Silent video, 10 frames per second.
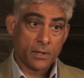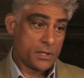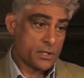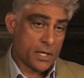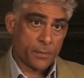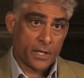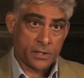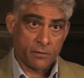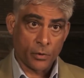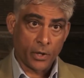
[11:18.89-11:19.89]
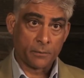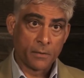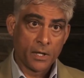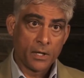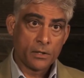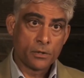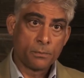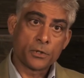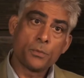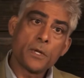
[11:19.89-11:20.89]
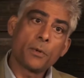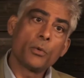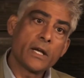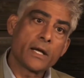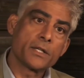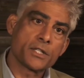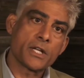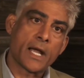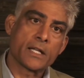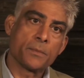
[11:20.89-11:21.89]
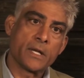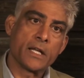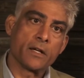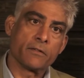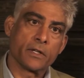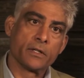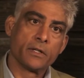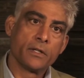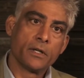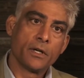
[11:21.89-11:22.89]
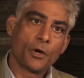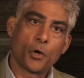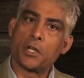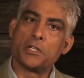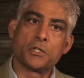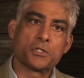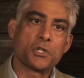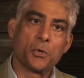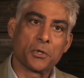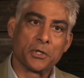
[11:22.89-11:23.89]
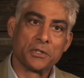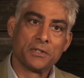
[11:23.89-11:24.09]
This takes place everywhere. But do people really understand the meaning of it? Or are they just token?